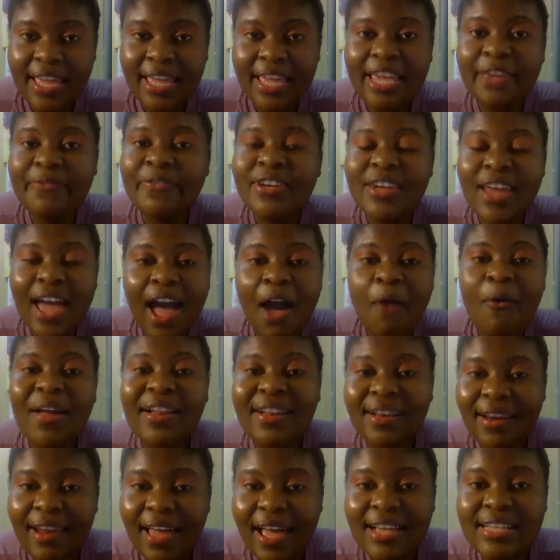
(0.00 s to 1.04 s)
Even our
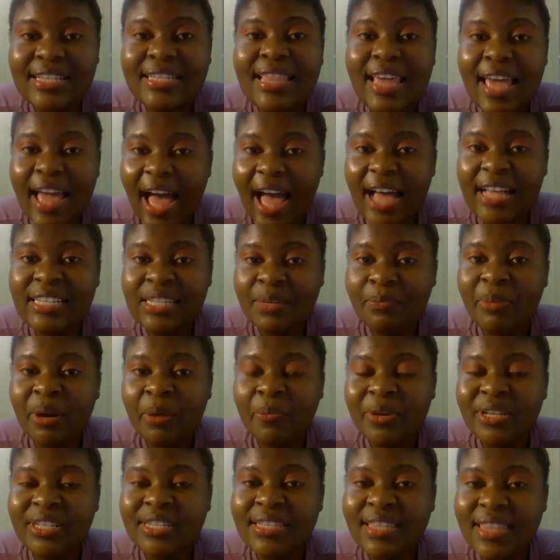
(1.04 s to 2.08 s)
class, there are
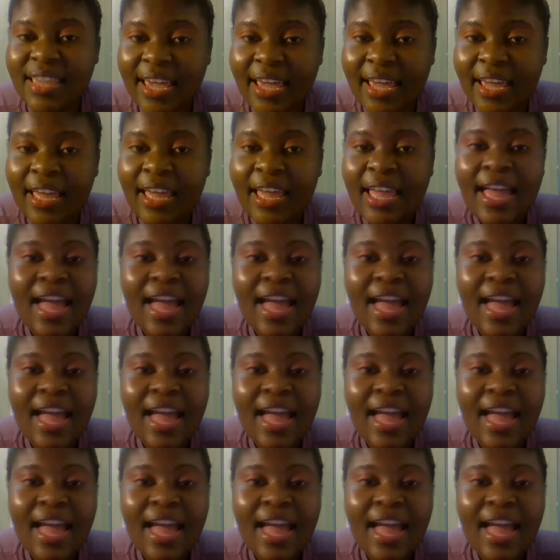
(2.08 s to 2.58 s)
Zimbabweans there.